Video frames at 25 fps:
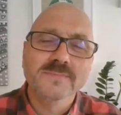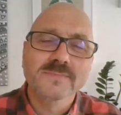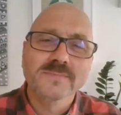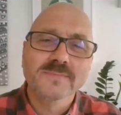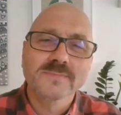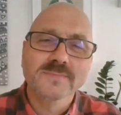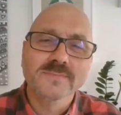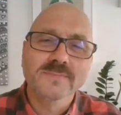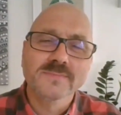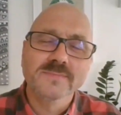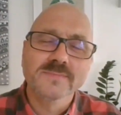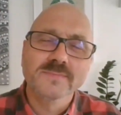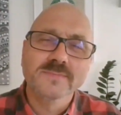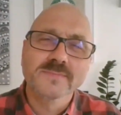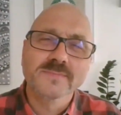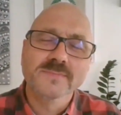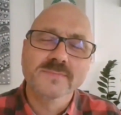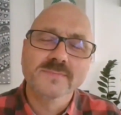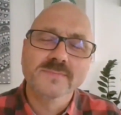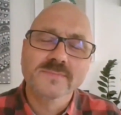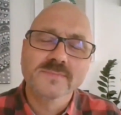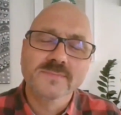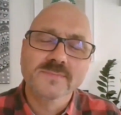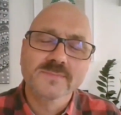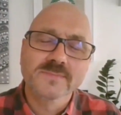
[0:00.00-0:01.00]

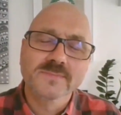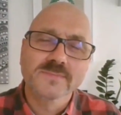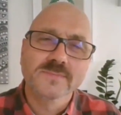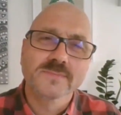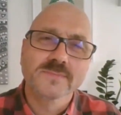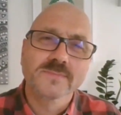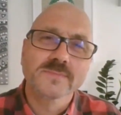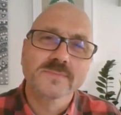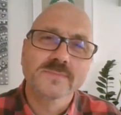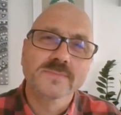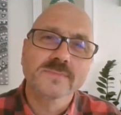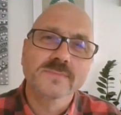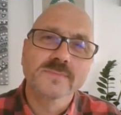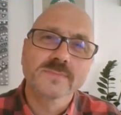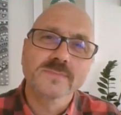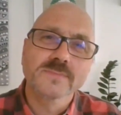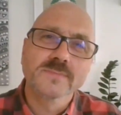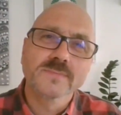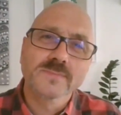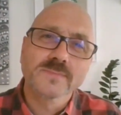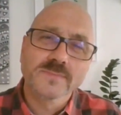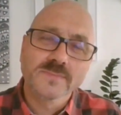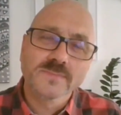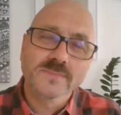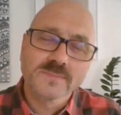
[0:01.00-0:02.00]

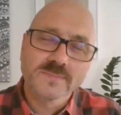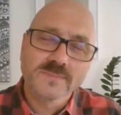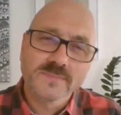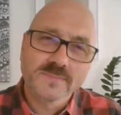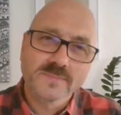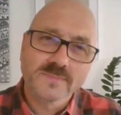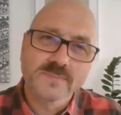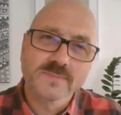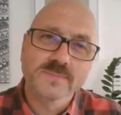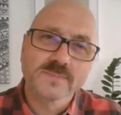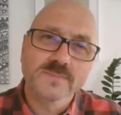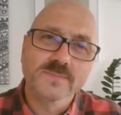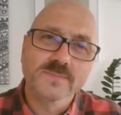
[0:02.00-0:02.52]
No words are spoken by the person on screen.